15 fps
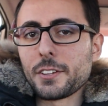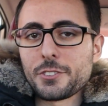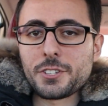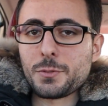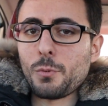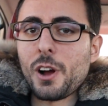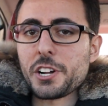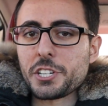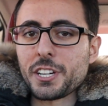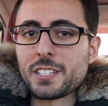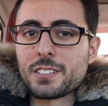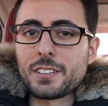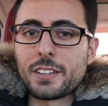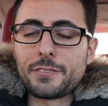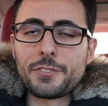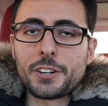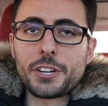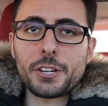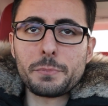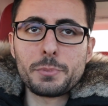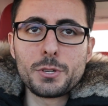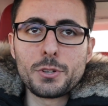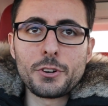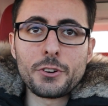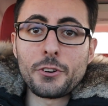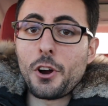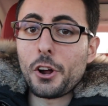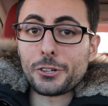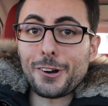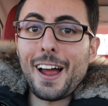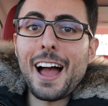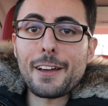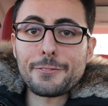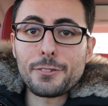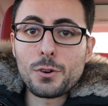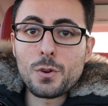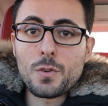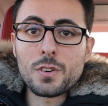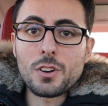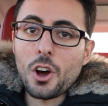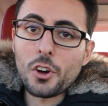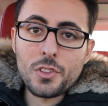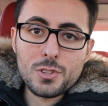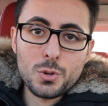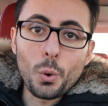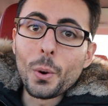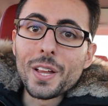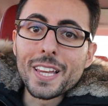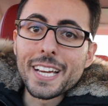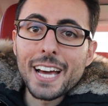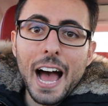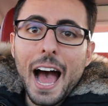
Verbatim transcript: You're just watching it in front of your computer, on your iPhone, on the toilet.